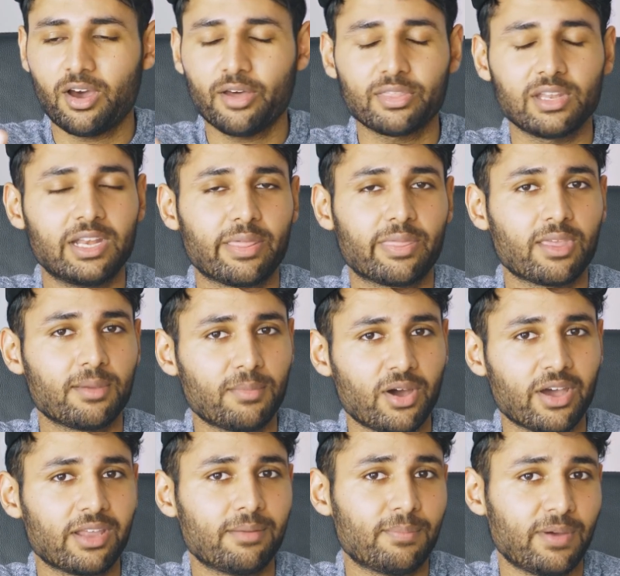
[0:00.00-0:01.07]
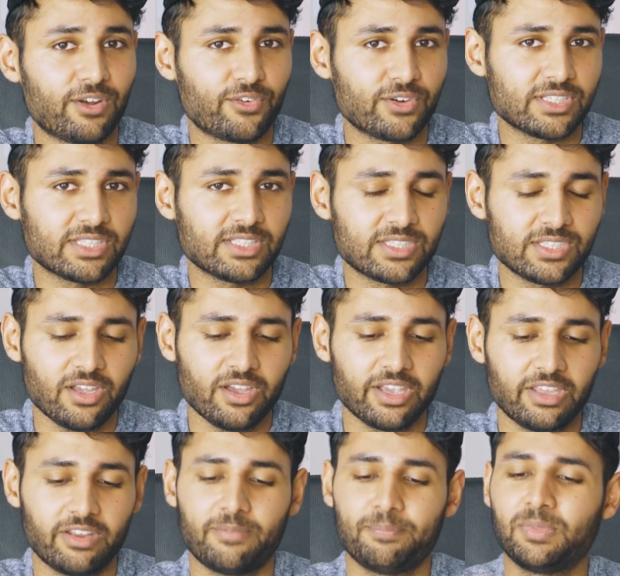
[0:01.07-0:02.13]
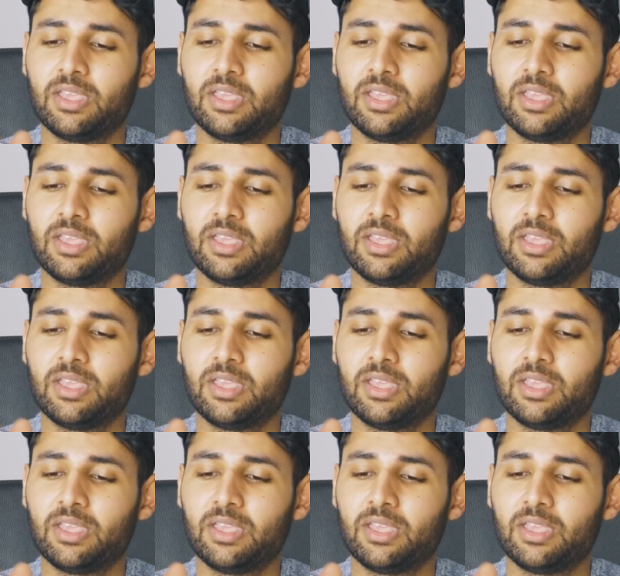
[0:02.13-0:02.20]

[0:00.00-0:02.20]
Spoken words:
are the lithium-ion batteries inside.